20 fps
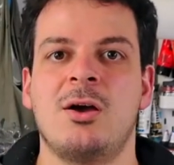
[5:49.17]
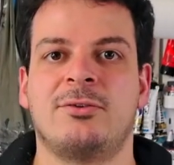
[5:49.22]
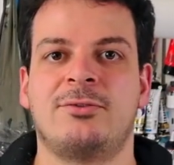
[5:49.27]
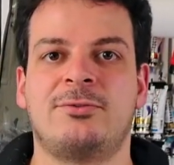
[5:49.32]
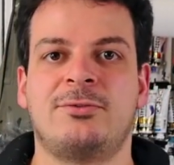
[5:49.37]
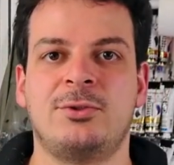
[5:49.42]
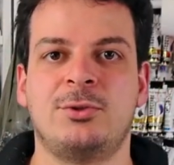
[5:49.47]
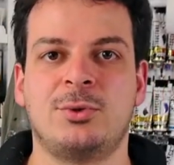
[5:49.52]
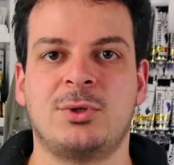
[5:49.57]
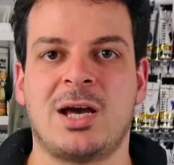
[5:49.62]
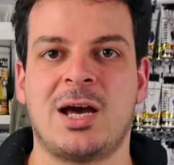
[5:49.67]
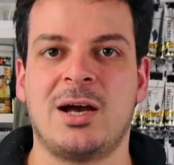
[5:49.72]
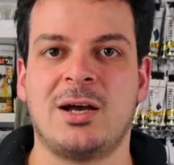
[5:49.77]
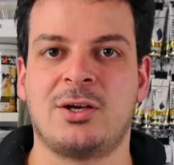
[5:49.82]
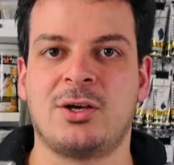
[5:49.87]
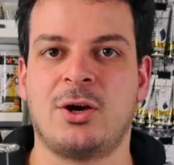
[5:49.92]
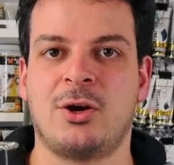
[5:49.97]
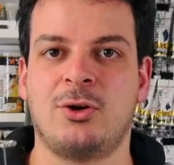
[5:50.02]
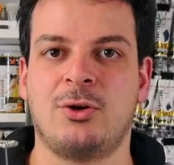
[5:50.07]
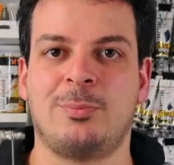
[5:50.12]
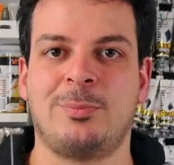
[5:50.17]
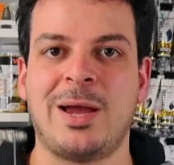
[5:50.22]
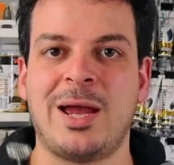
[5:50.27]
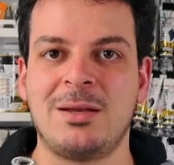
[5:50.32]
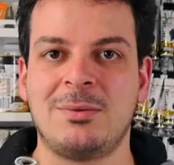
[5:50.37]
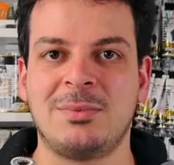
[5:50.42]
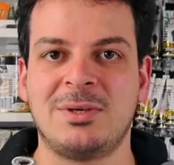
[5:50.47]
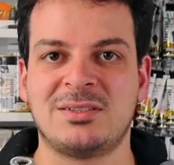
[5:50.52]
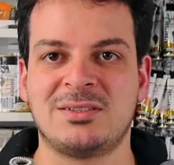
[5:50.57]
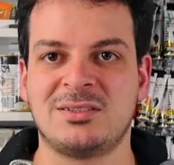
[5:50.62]
Fluid Art Co
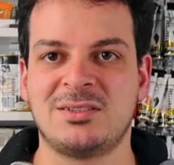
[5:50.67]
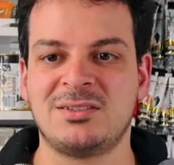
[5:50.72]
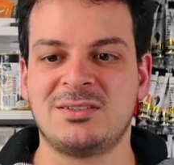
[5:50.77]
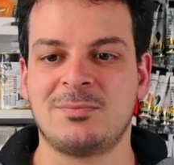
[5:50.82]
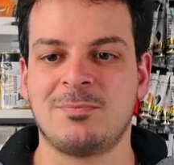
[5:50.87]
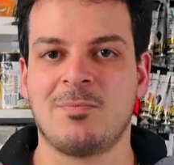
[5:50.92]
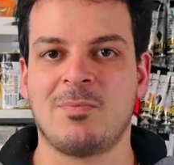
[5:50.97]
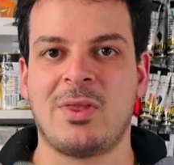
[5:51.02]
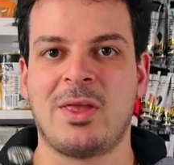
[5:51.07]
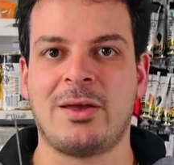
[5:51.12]
paint mixers.